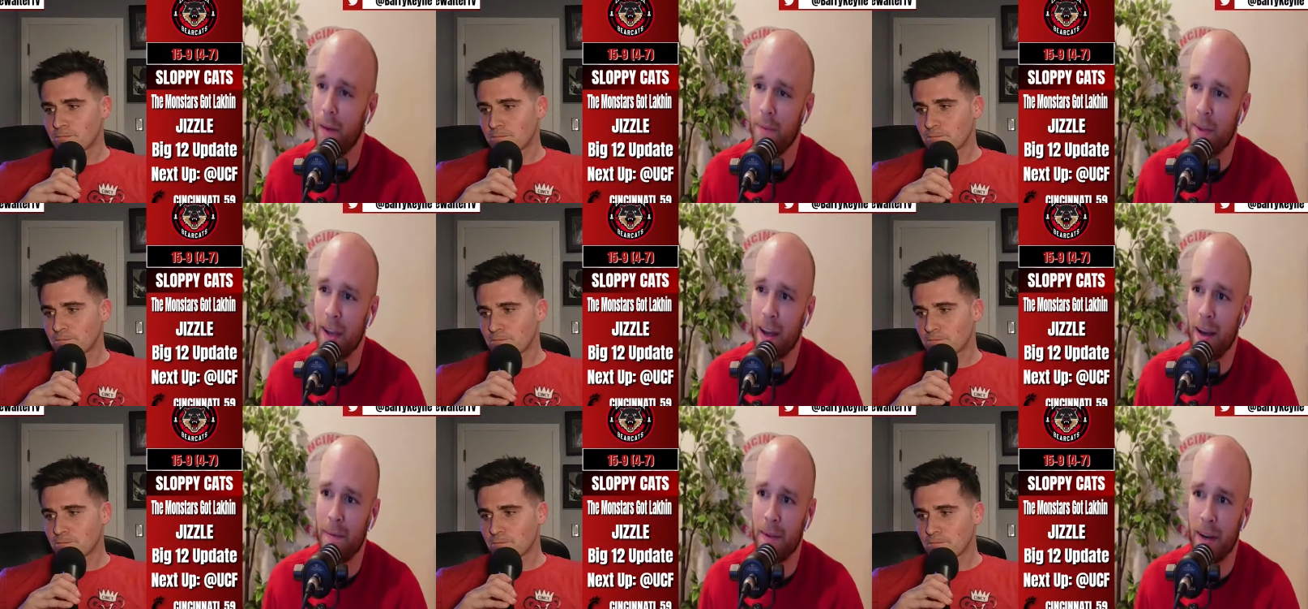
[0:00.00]

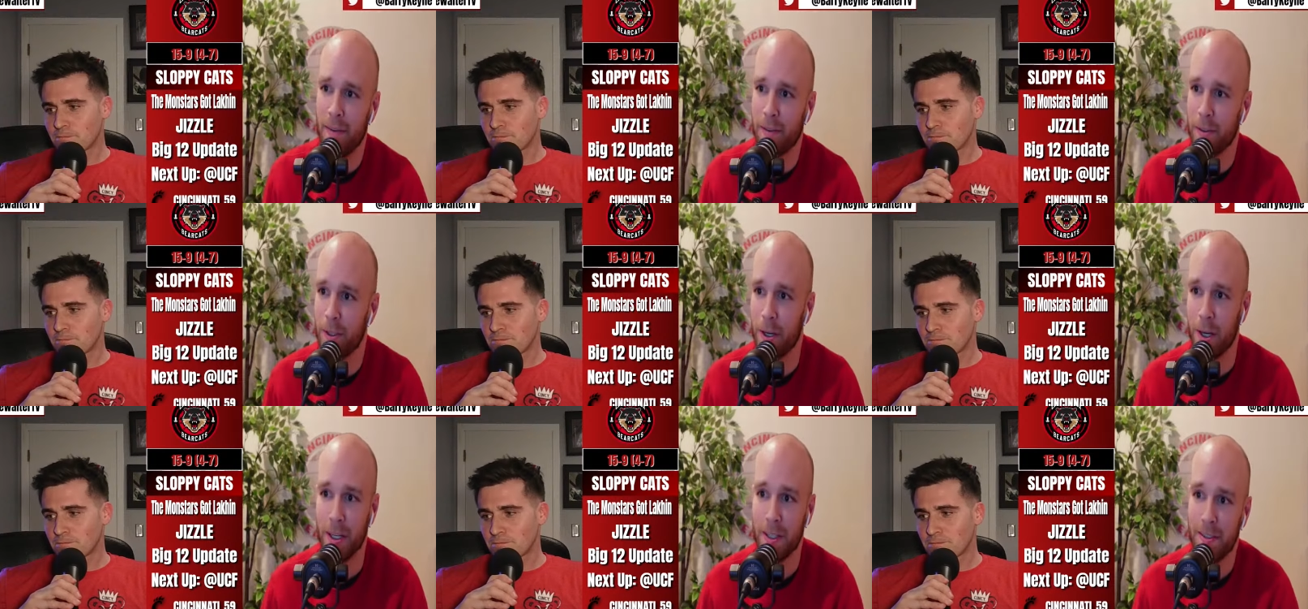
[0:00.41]
Speaker 1: I'm never
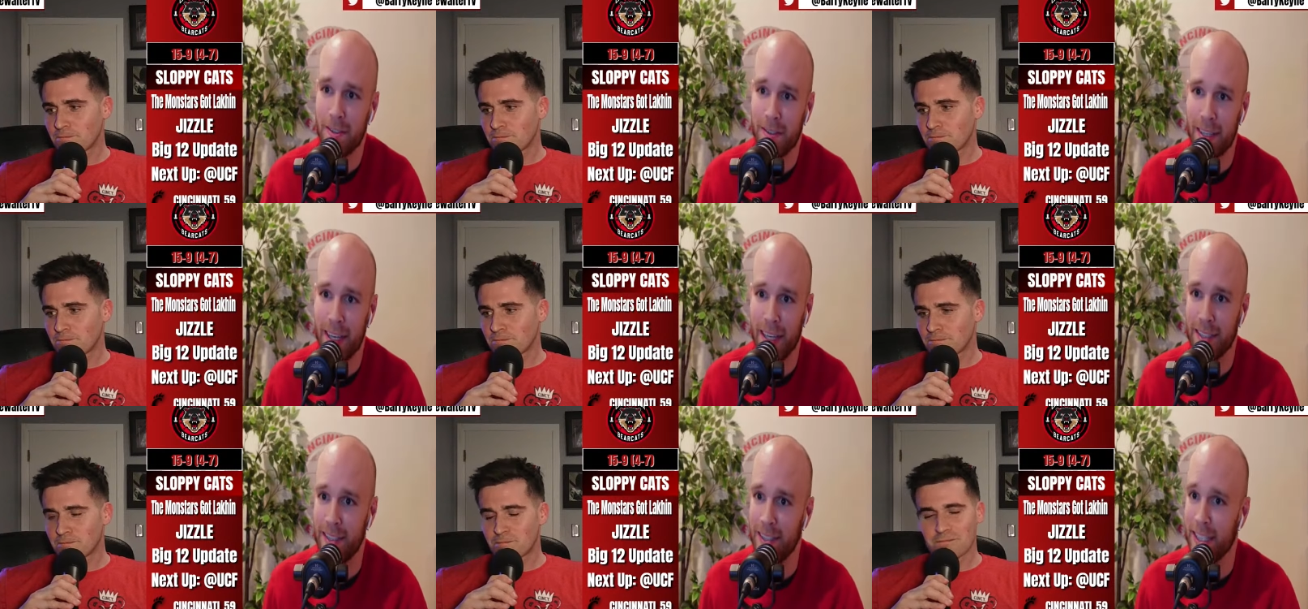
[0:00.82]
wrong. Yeah,
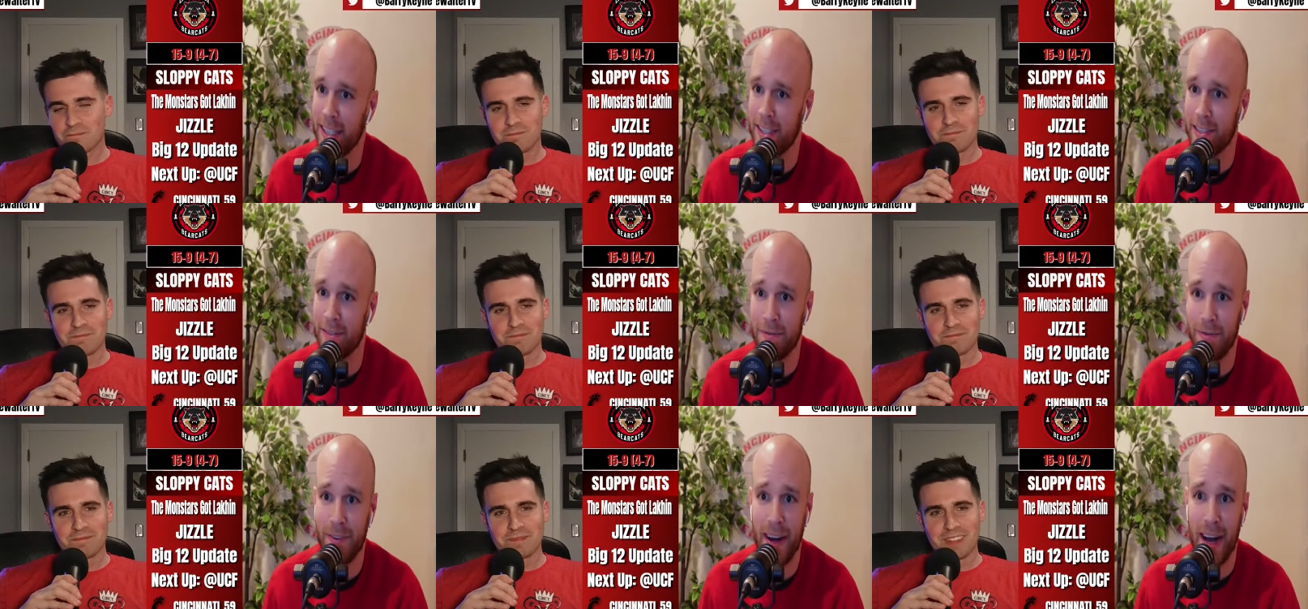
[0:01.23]
6 and
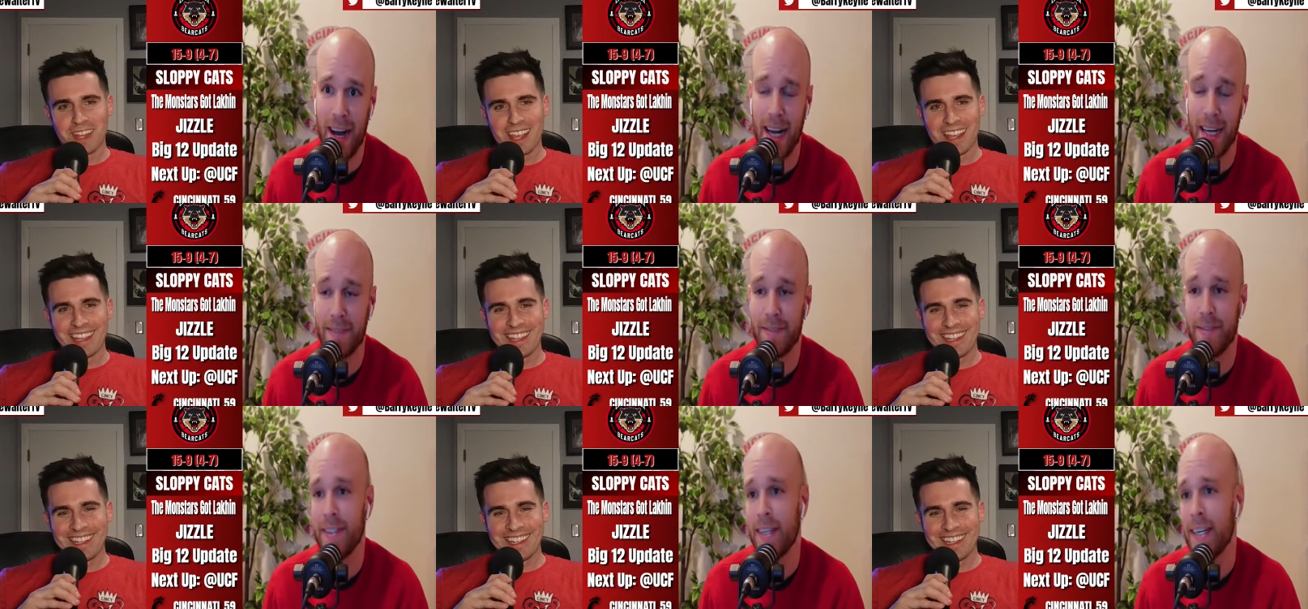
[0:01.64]

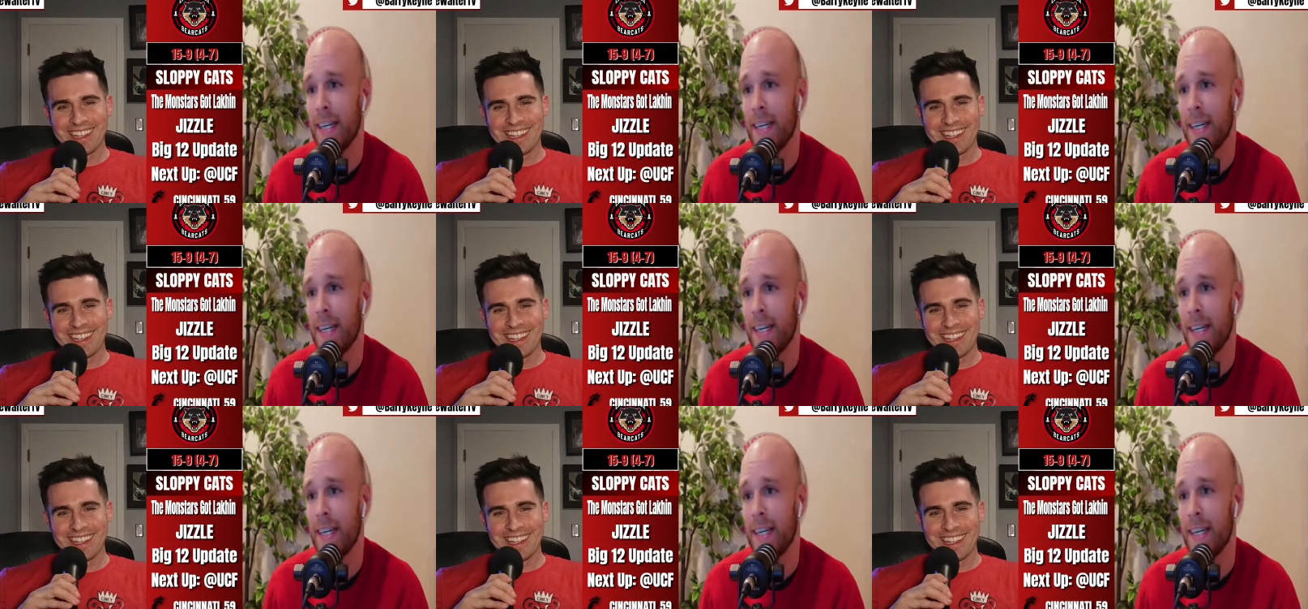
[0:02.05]
5.